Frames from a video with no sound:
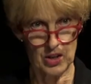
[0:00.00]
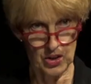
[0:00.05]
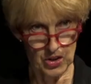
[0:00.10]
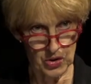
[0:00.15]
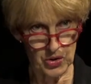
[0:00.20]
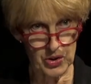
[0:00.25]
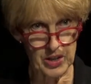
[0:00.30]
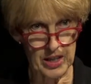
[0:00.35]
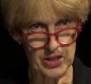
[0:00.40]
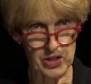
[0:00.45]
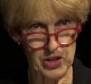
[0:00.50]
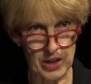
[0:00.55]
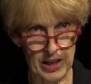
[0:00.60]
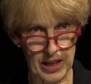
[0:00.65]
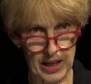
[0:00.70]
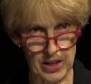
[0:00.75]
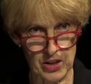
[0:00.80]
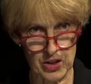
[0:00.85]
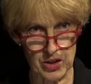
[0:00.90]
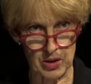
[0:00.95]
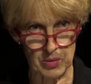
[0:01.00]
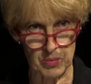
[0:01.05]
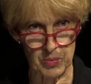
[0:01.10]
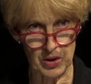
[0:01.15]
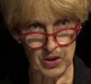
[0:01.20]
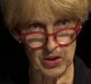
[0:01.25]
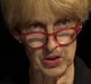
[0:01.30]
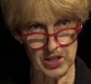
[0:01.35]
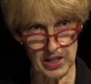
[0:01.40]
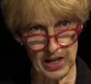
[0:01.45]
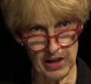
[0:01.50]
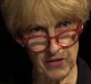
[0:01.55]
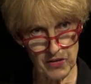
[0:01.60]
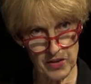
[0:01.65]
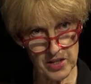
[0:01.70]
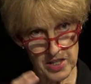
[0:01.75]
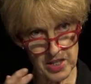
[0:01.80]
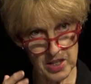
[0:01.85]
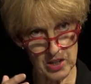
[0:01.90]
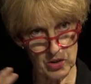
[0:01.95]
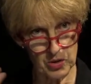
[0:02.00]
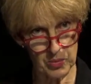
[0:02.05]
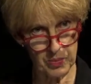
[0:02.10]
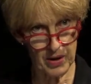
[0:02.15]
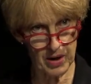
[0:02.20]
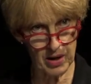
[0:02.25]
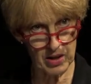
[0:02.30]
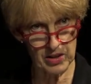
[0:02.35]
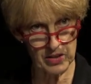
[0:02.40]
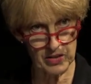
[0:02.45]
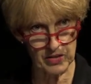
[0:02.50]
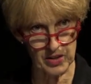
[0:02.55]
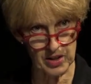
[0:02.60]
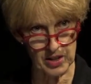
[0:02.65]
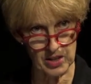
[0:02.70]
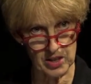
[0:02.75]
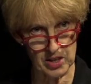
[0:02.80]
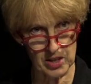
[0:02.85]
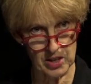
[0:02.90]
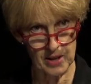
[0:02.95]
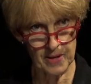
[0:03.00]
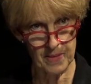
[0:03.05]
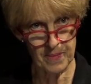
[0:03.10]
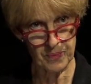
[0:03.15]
good education, because every single part of this